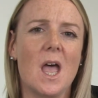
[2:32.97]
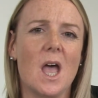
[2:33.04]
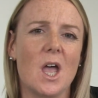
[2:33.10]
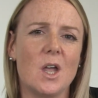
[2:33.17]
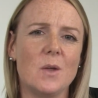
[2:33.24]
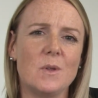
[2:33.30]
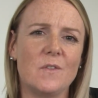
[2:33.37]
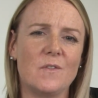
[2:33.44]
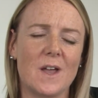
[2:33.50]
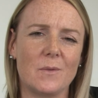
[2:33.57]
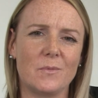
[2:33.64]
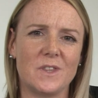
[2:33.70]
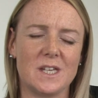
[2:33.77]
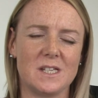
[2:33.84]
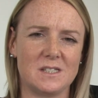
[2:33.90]
I hope you
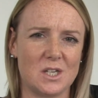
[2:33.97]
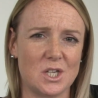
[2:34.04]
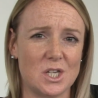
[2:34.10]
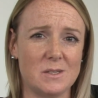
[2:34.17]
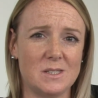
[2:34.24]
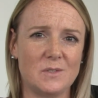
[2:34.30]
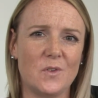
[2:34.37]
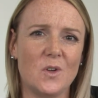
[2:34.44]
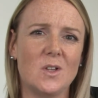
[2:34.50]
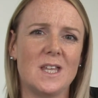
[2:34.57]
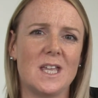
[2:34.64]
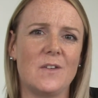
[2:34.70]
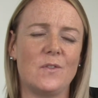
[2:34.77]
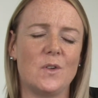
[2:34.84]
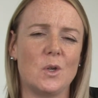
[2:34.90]
found this useful.
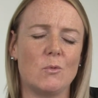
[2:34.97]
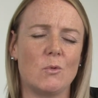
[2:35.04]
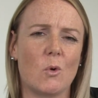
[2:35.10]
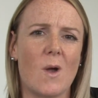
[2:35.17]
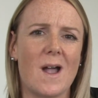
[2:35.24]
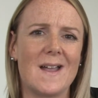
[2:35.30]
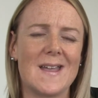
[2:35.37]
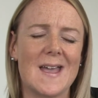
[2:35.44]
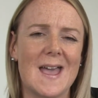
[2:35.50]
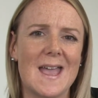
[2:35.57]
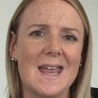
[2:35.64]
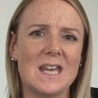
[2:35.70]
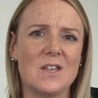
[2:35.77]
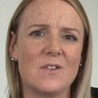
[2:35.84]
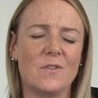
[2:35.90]
If you require
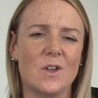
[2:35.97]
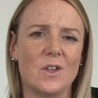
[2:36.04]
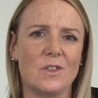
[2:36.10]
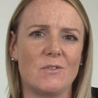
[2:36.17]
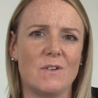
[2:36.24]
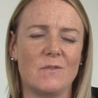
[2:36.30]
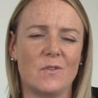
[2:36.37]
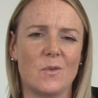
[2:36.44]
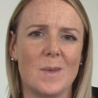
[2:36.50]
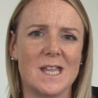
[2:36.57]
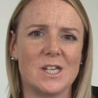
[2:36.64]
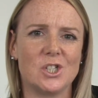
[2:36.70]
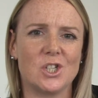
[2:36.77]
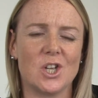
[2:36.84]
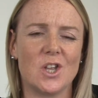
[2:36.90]
any further
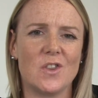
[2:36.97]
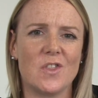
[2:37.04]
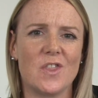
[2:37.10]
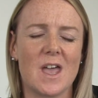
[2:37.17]
information,